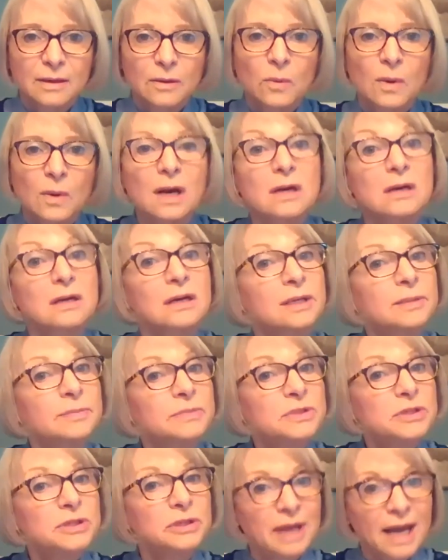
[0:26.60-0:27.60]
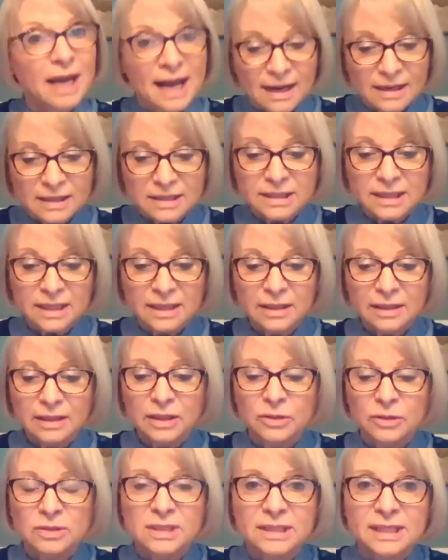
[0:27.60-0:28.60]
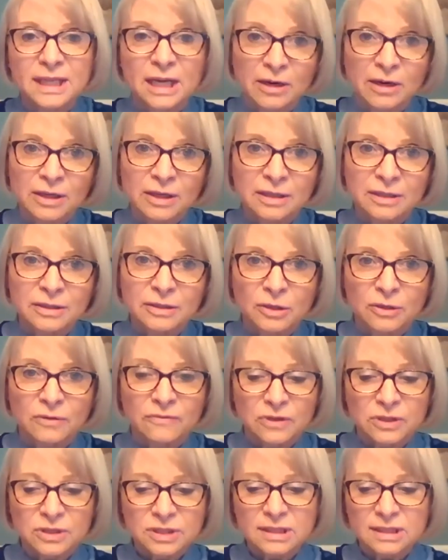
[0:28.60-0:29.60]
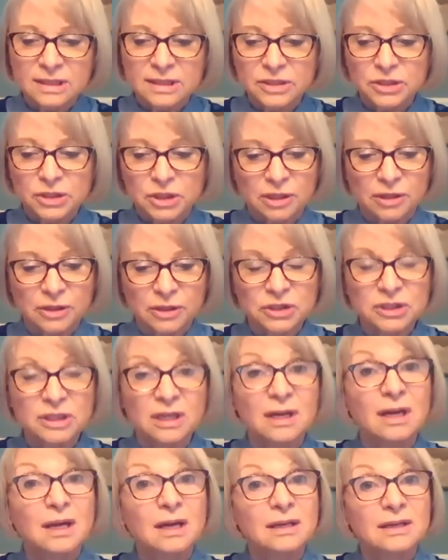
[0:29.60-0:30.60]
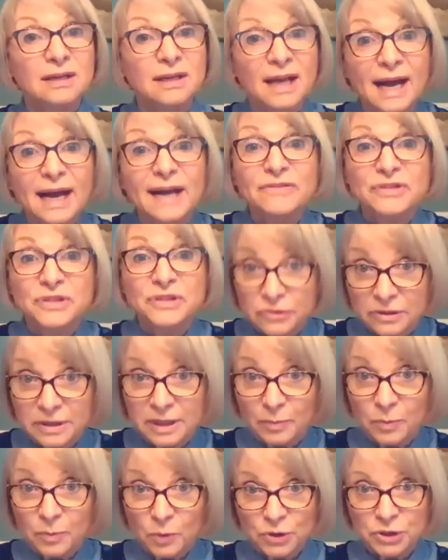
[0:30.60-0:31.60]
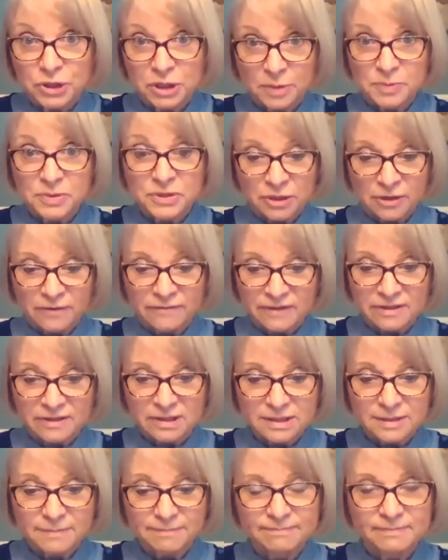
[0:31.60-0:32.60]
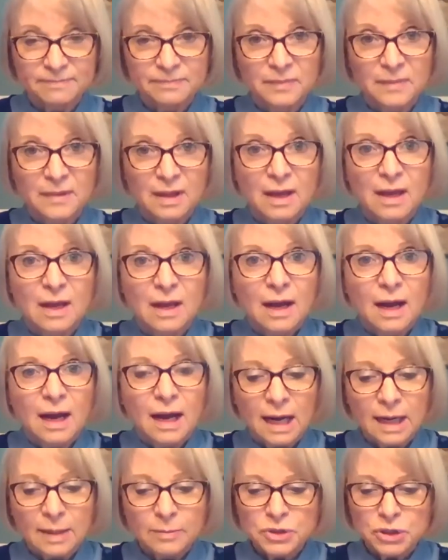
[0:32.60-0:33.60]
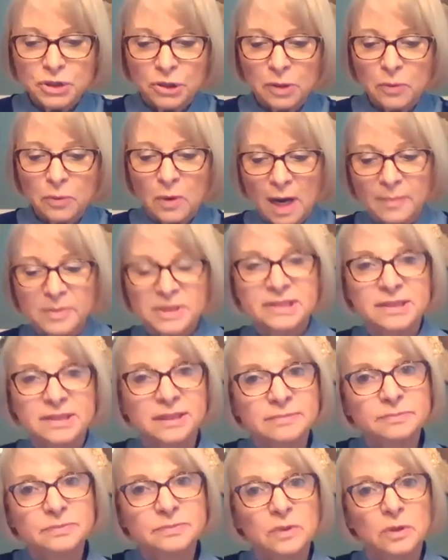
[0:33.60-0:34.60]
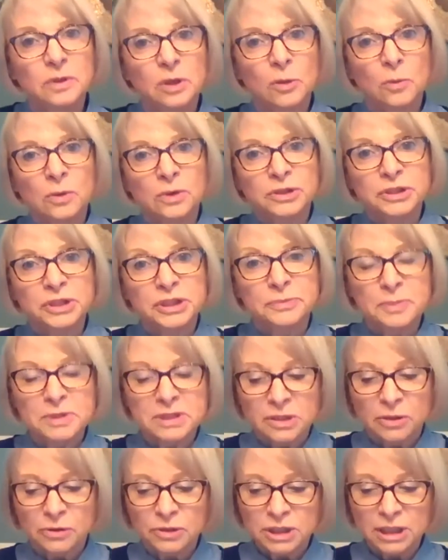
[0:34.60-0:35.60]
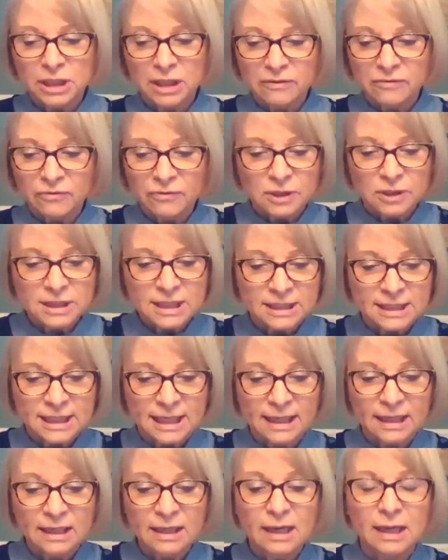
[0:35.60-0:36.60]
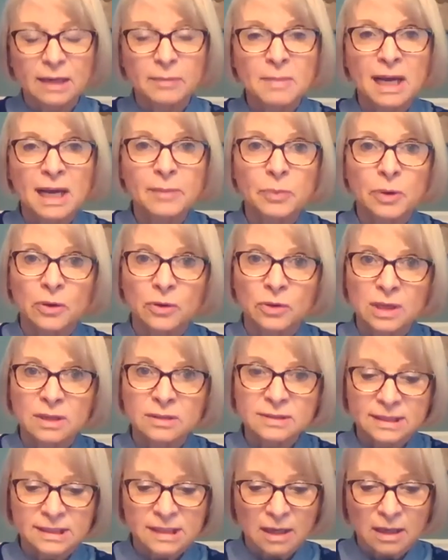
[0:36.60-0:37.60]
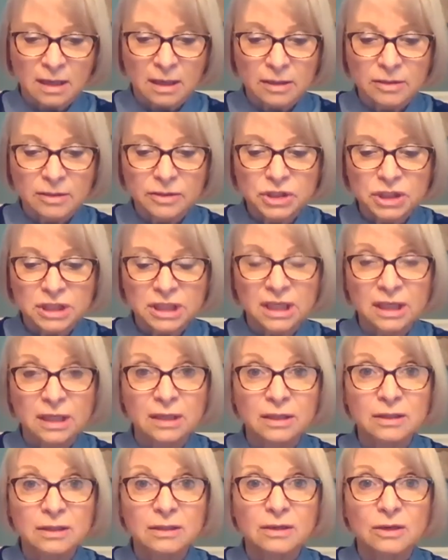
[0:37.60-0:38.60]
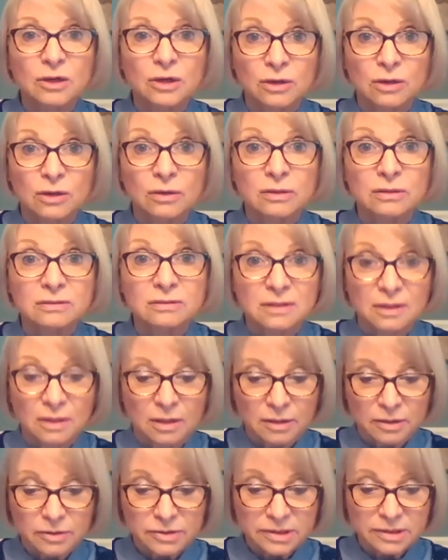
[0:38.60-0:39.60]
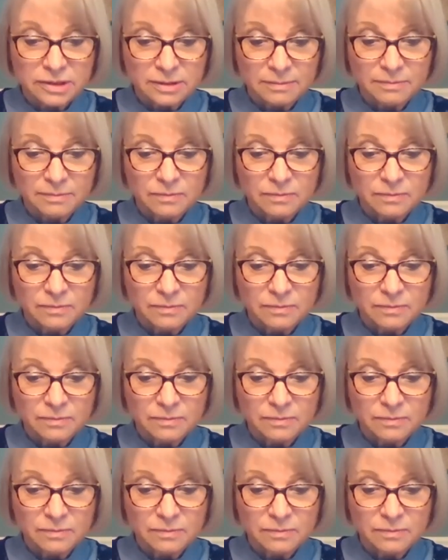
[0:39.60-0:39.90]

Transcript: Welcome to Accotink Unitarian Universalist Church live stream worship service. I'm Judy Robison, your worship associate for today, and my pronouns are she, her, hers.